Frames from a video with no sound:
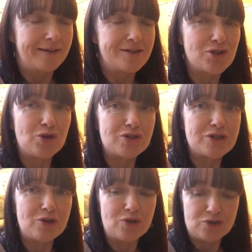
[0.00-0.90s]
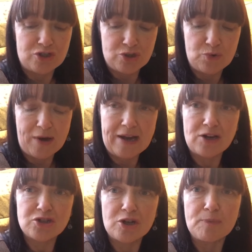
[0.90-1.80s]
Sod's Law. So I
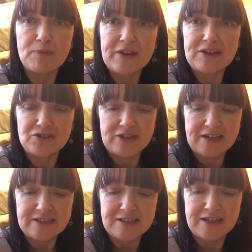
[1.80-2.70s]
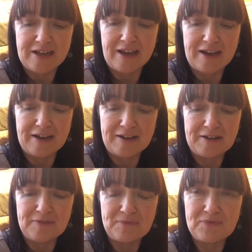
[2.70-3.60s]
looked up the internet,
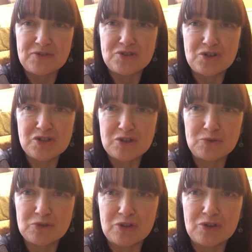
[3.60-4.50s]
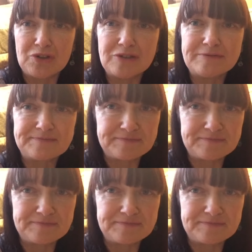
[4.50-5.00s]
trusty old Google,